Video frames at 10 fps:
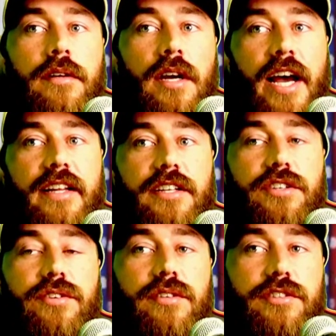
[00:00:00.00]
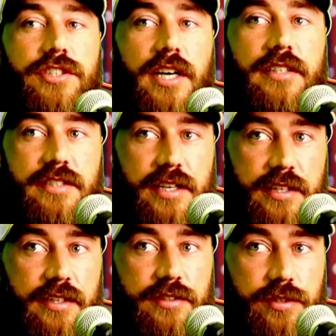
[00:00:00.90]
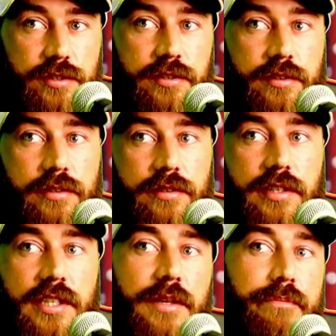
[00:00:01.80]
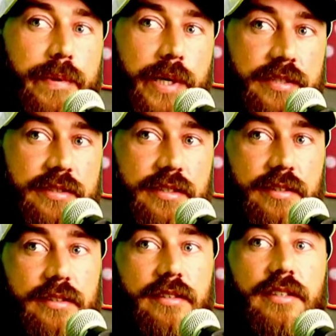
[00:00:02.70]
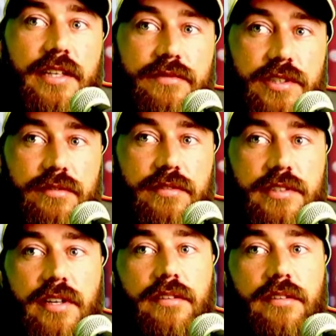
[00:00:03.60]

And then you're judged out of the two, and the best gives you the result.